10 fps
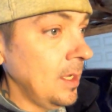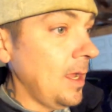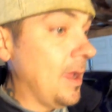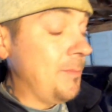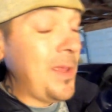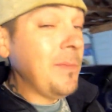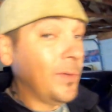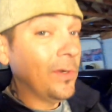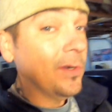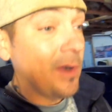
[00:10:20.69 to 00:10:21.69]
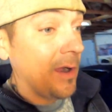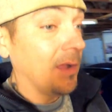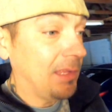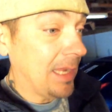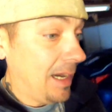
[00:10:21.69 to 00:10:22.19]
and people are
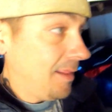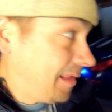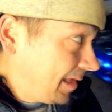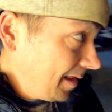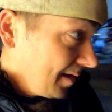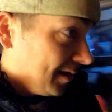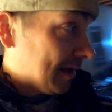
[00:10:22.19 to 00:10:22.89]
excited to see this.